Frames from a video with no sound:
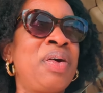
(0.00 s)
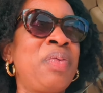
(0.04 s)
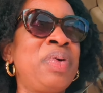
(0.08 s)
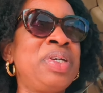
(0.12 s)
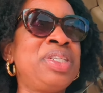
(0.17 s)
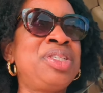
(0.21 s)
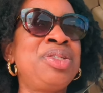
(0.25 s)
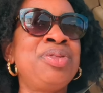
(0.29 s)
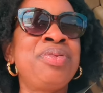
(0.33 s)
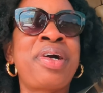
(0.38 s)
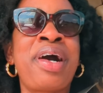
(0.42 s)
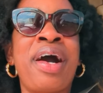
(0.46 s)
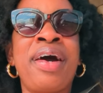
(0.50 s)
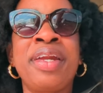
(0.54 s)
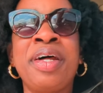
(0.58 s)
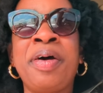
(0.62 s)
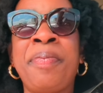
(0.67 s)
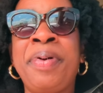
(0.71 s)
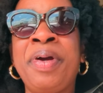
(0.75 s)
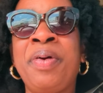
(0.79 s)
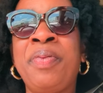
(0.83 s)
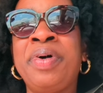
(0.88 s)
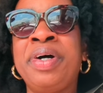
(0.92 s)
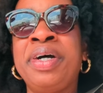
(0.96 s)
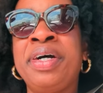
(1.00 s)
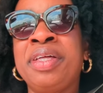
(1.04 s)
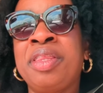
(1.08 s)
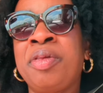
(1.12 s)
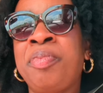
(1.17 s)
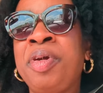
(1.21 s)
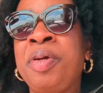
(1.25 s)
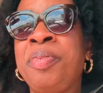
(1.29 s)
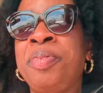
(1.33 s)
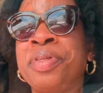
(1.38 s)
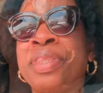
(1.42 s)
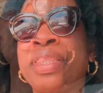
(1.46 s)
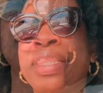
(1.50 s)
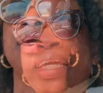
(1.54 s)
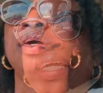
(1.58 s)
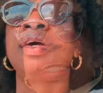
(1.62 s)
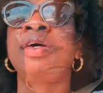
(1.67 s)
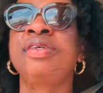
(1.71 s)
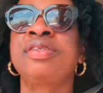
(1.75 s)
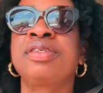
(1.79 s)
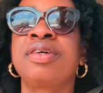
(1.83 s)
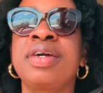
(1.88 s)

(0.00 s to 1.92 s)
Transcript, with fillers: we too caught up in what other people think.